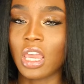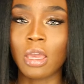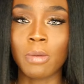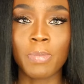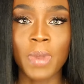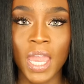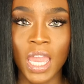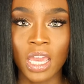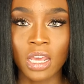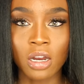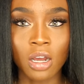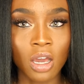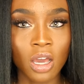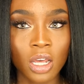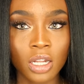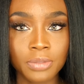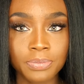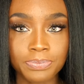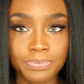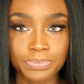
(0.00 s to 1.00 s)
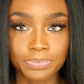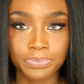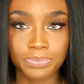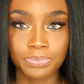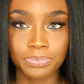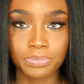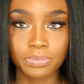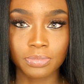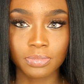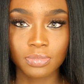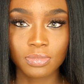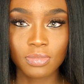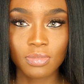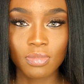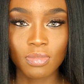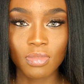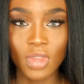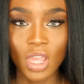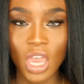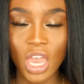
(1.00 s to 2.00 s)
hit pan on
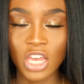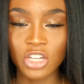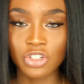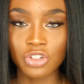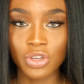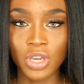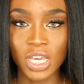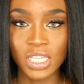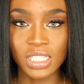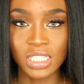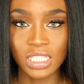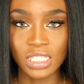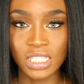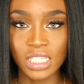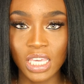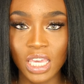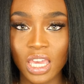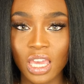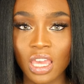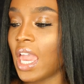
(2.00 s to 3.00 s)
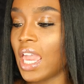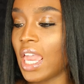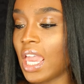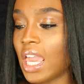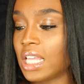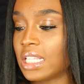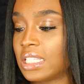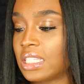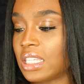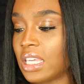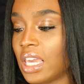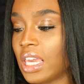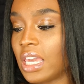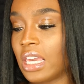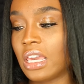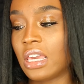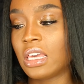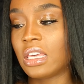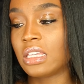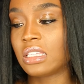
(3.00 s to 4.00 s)
as you guys can see. It
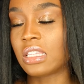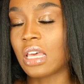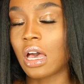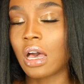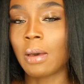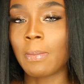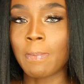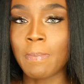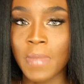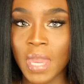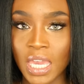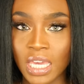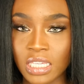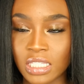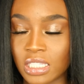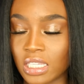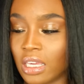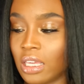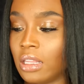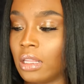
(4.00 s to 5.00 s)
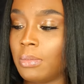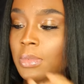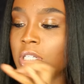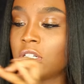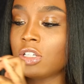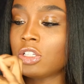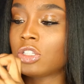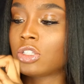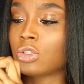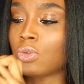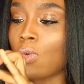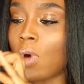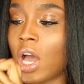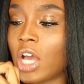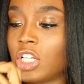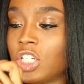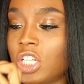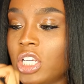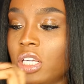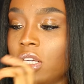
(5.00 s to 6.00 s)
is amazing. Let me just
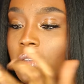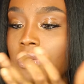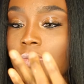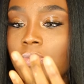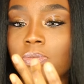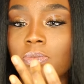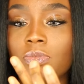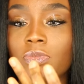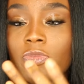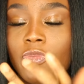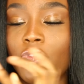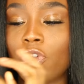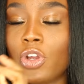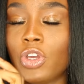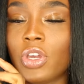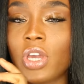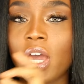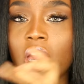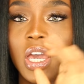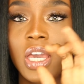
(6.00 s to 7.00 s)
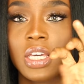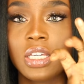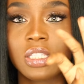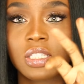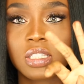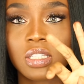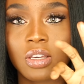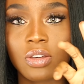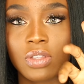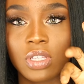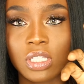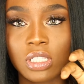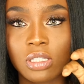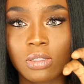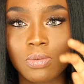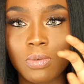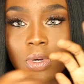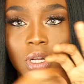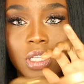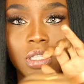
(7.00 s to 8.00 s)
swatch it for you guys. So this
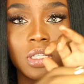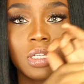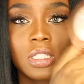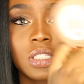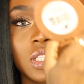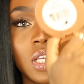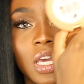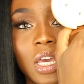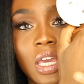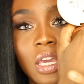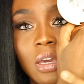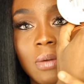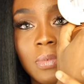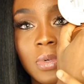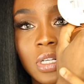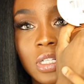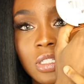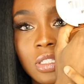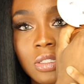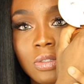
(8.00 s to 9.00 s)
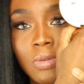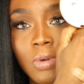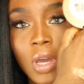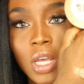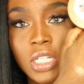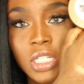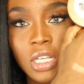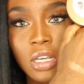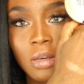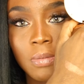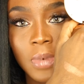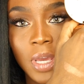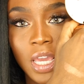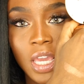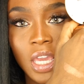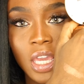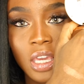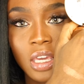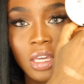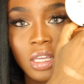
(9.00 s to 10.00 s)
is what it looks like. I'm going to swatch it on my
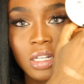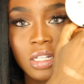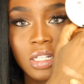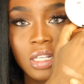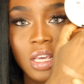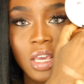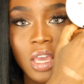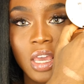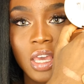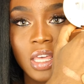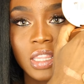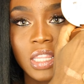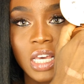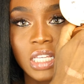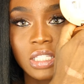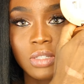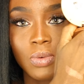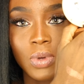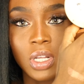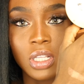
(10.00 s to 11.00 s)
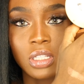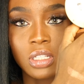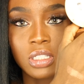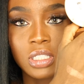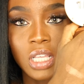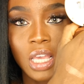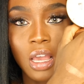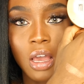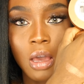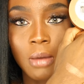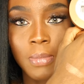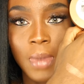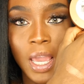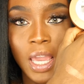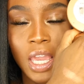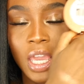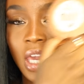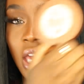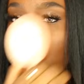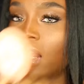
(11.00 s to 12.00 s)
hand. That's what it looks like on my
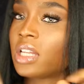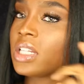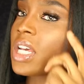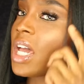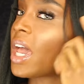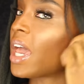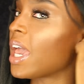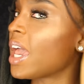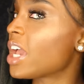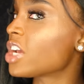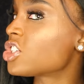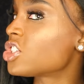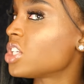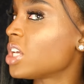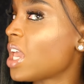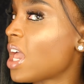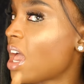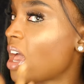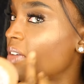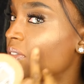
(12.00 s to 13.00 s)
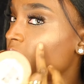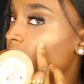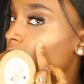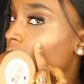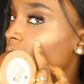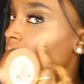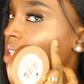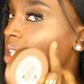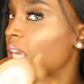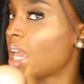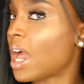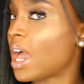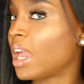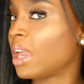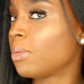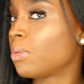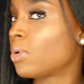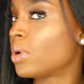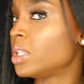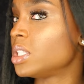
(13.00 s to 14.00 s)
hand. I actually have it on the
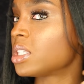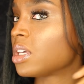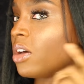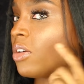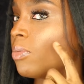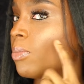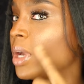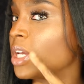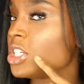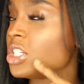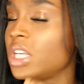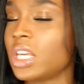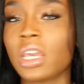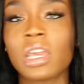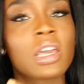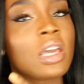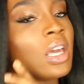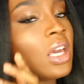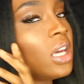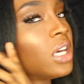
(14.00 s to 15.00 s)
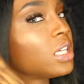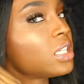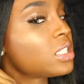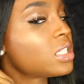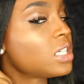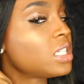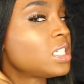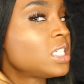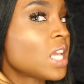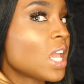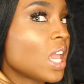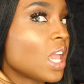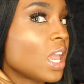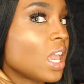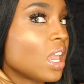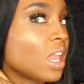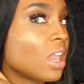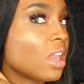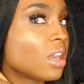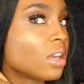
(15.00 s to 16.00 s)
high points of my cheek
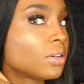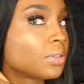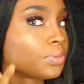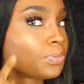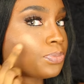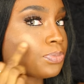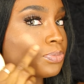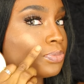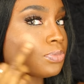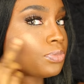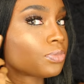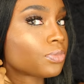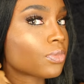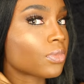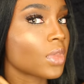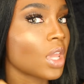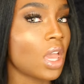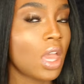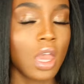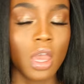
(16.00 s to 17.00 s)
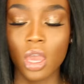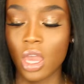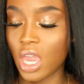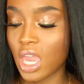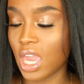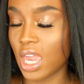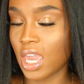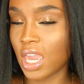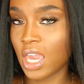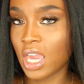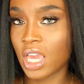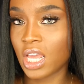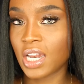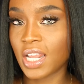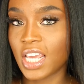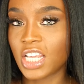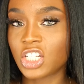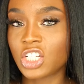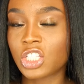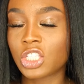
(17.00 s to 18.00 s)
today. And
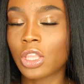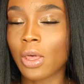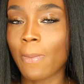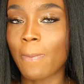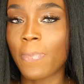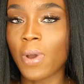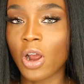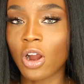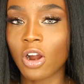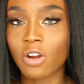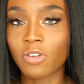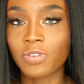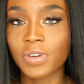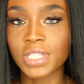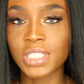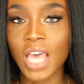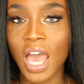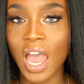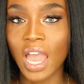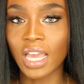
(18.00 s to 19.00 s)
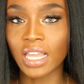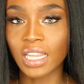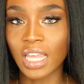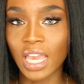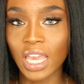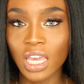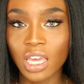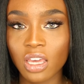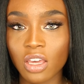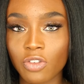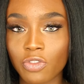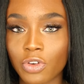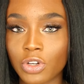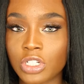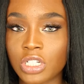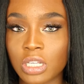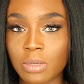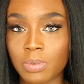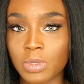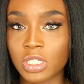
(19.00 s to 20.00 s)
it's the perfect highlight for
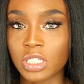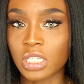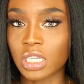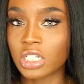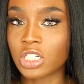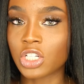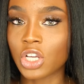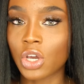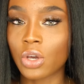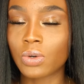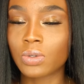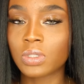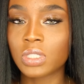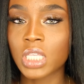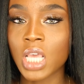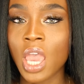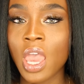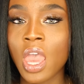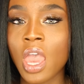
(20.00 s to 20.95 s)
deeper skin tones.